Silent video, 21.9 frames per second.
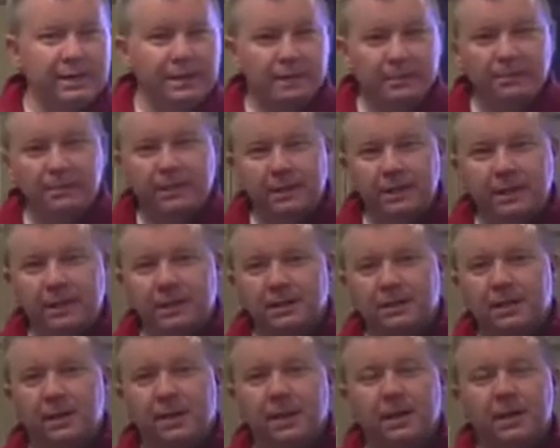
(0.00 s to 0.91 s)
complete.
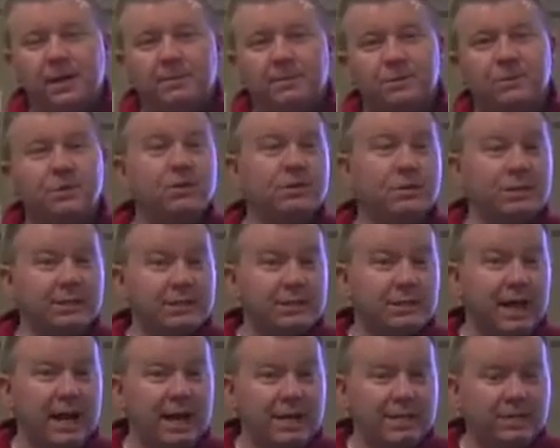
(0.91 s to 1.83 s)
So the
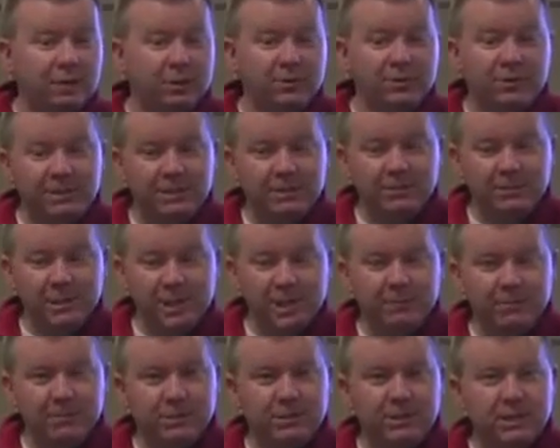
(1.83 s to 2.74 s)
design is only still
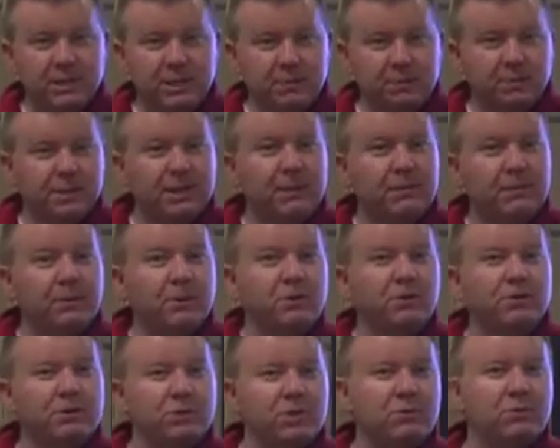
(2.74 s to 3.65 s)
80% complete, but
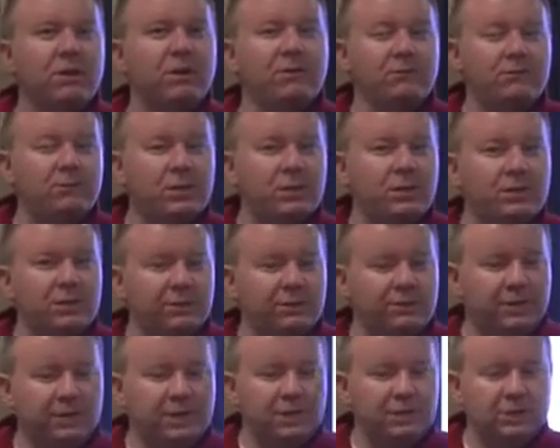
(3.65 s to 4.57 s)
there's so much
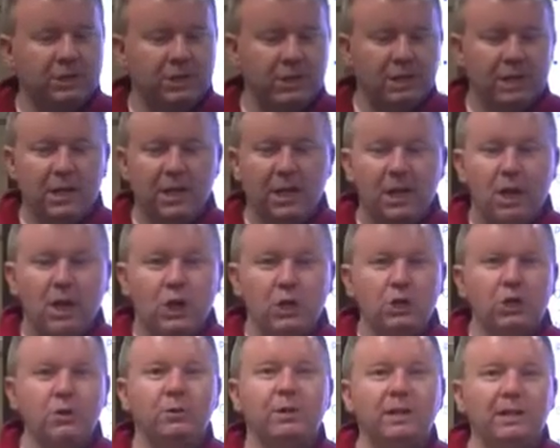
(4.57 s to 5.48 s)
definition,
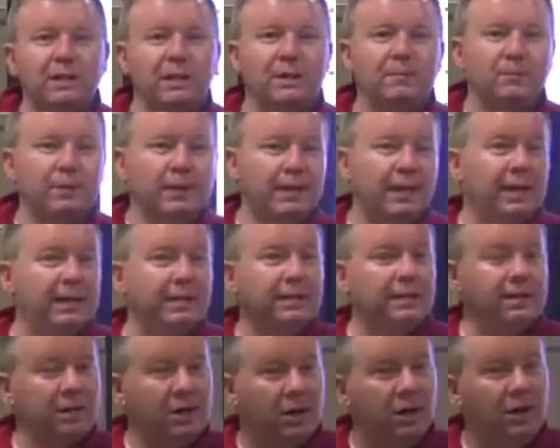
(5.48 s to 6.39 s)
you can then begin
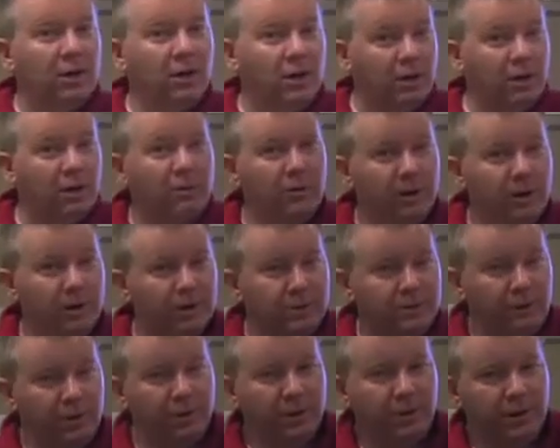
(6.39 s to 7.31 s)
to cut hardware,
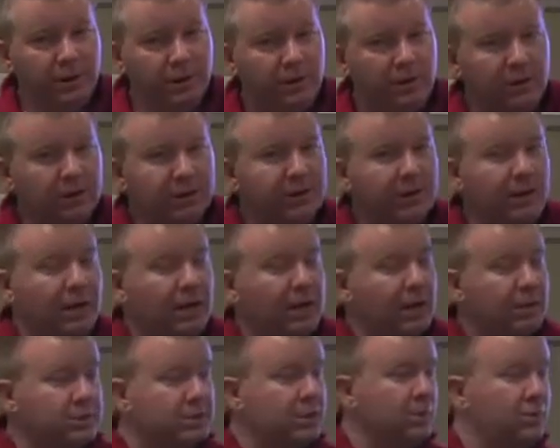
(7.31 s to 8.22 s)
is what we call it.
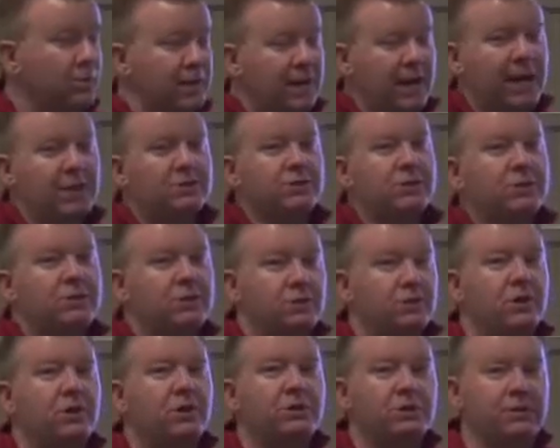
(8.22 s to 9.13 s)
So we actually
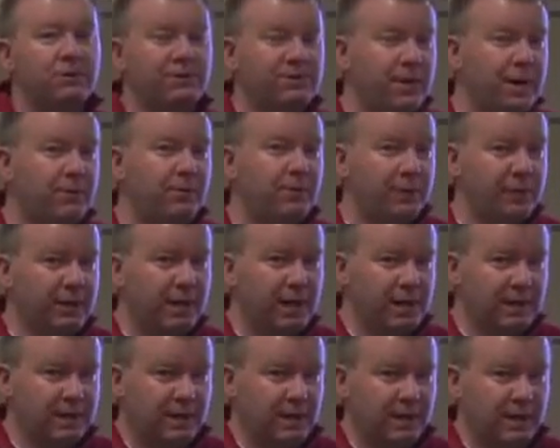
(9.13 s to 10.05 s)
start to
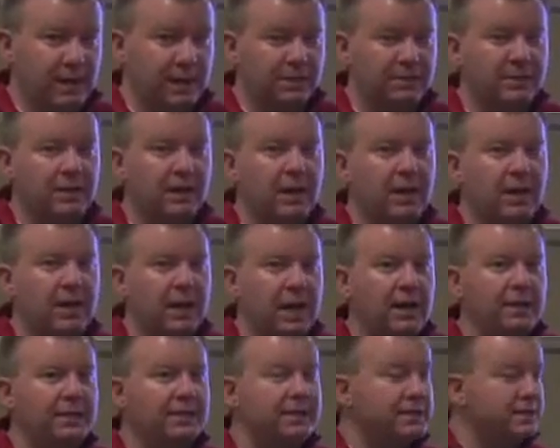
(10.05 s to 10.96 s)
fabricate things
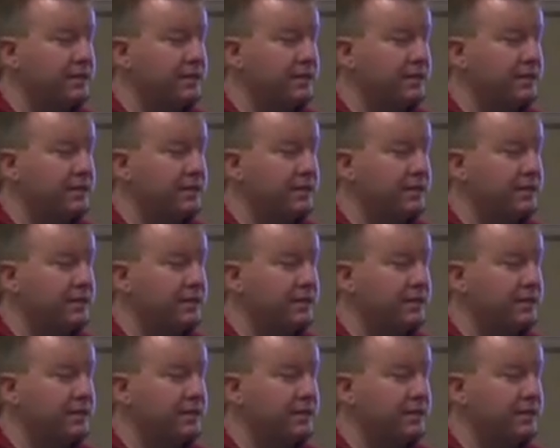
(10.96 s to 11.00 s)
at this